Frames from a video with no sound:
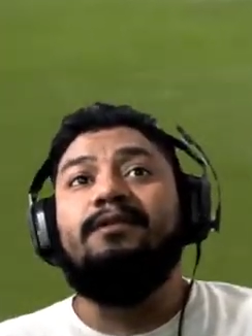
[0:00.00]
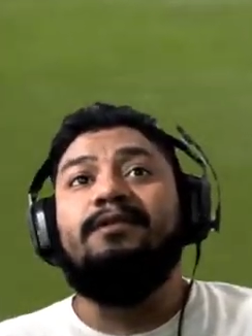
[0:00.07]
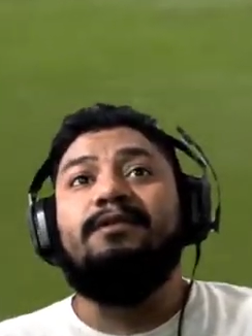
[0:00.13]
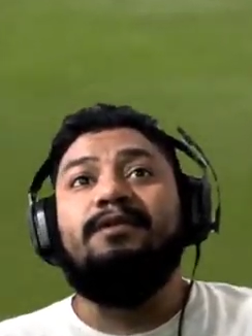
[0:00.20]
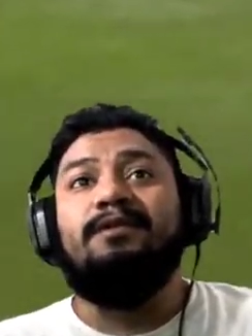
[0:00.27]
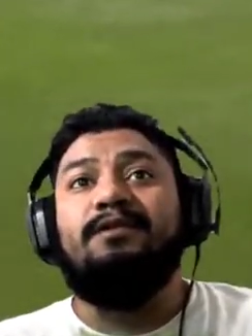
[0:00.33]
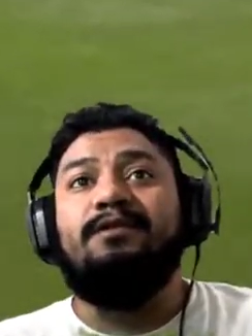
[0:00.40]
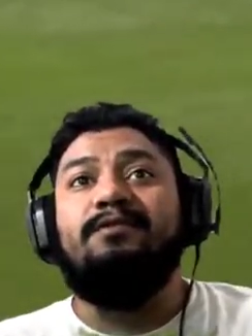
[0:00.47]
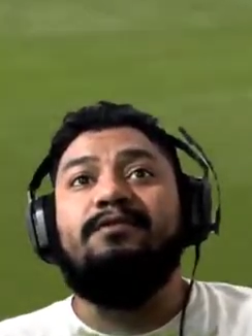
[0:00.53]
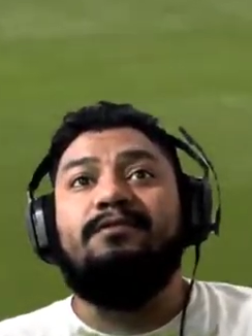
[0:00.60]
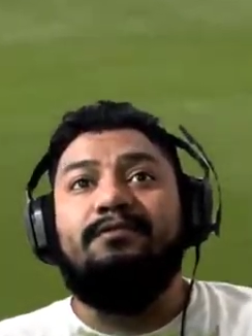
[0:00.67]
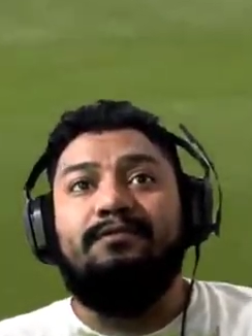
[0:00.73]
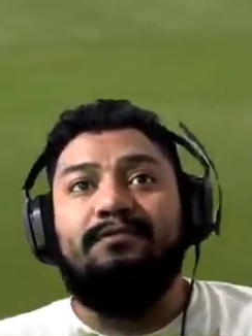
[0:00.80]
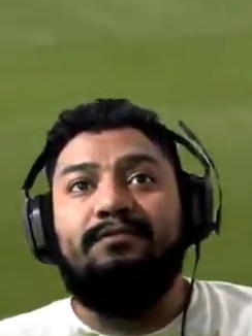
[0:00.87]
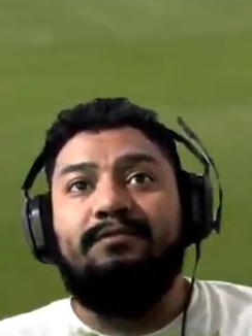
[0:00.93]
You know?
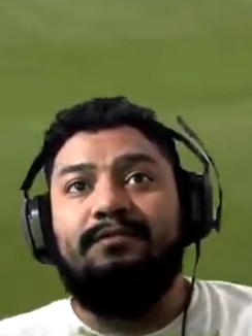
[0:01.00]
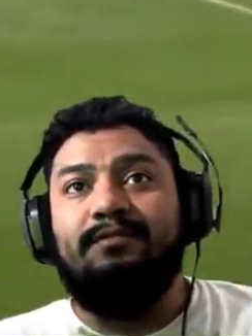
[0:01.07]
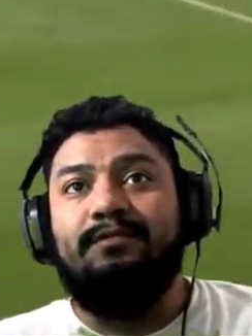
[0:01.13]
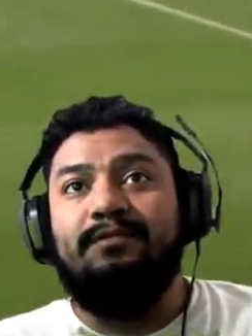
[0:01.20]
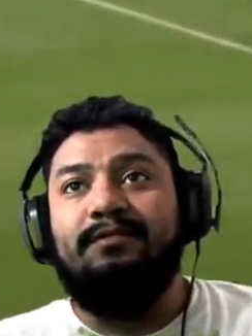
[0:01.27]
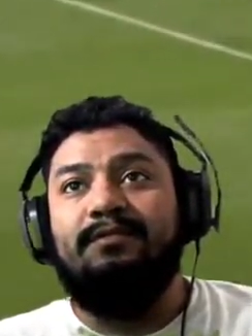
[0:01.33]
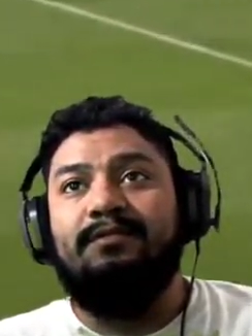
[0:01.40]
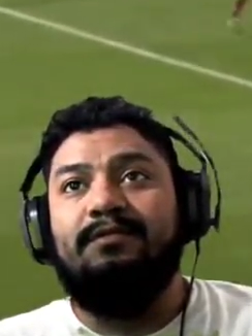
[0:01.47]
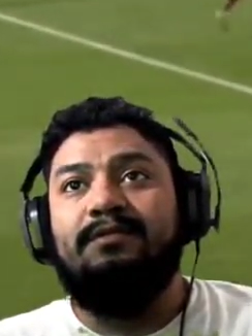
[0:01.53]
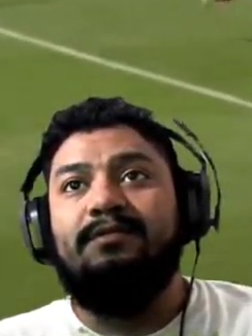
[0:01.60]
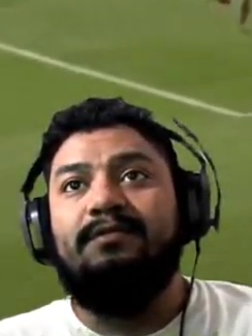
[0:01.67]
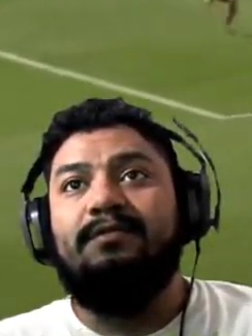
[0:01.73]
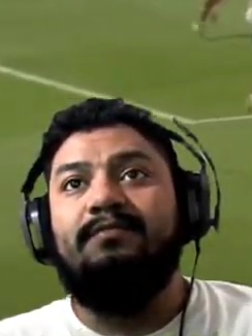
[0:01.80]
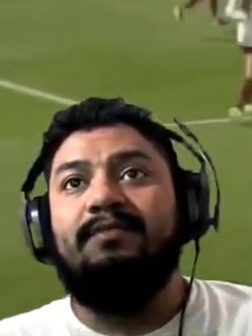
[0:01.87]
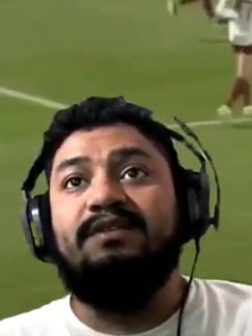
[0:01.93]

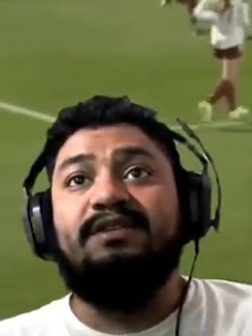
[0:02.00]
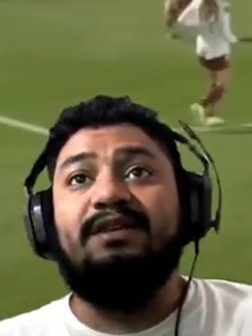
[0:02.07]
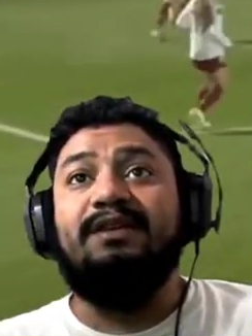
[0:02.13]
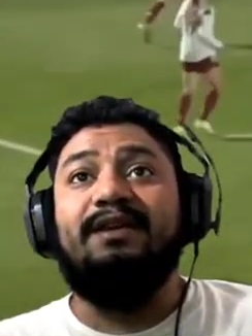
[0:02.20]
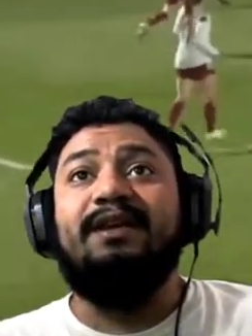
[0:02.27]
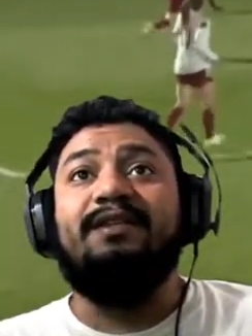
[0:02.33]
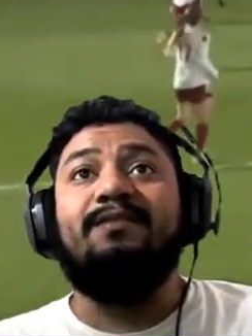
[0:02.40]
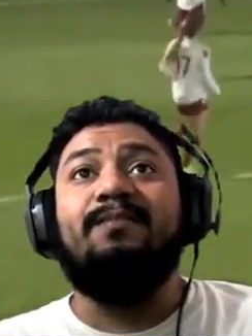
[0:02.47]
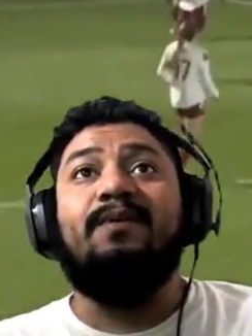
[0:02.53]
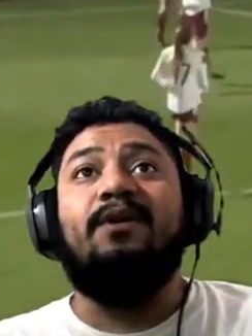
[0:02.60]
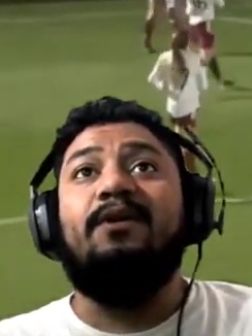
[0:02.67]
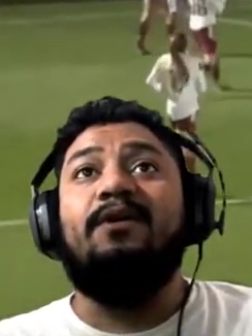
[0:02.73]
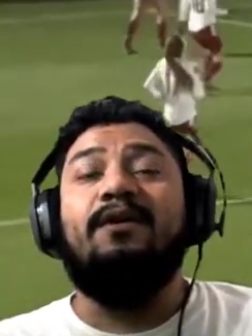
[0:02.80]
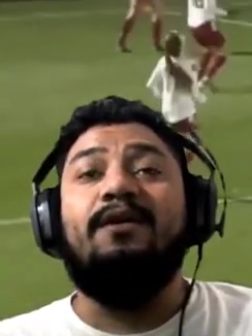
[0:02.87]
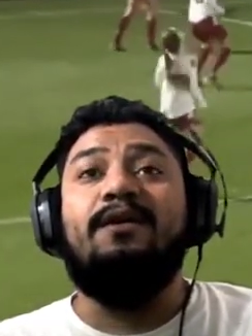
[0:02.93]
Basically get the
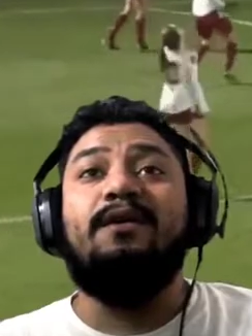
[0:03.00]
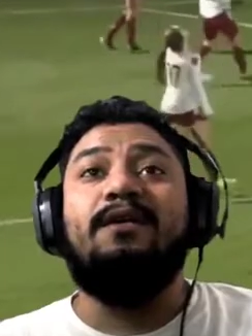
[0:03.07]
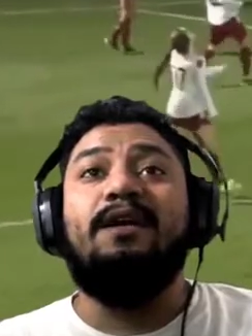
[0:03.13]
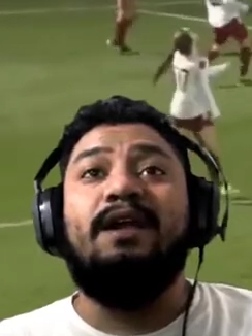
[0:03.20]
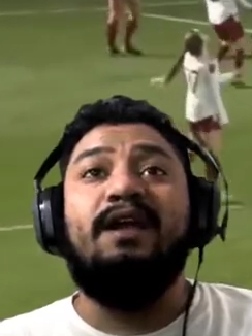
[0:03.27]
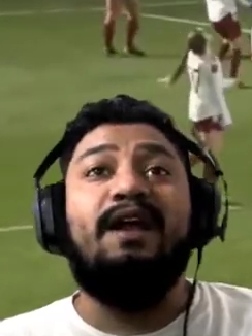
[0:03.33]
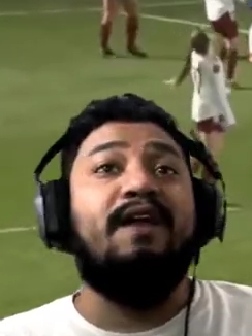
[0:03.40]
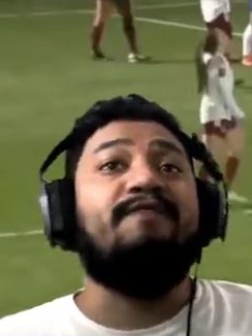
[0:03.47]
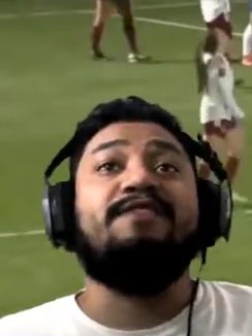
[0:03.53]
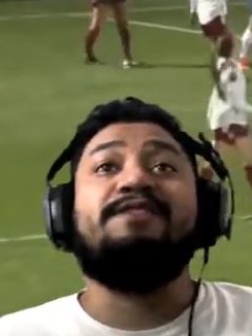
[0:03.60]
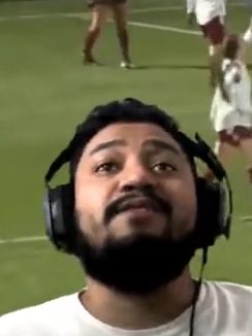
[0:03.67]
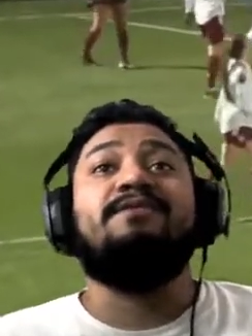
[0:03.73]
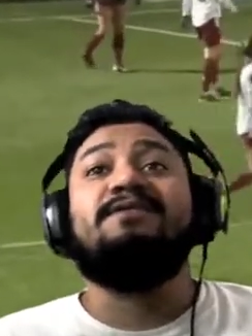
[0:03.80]
ball every single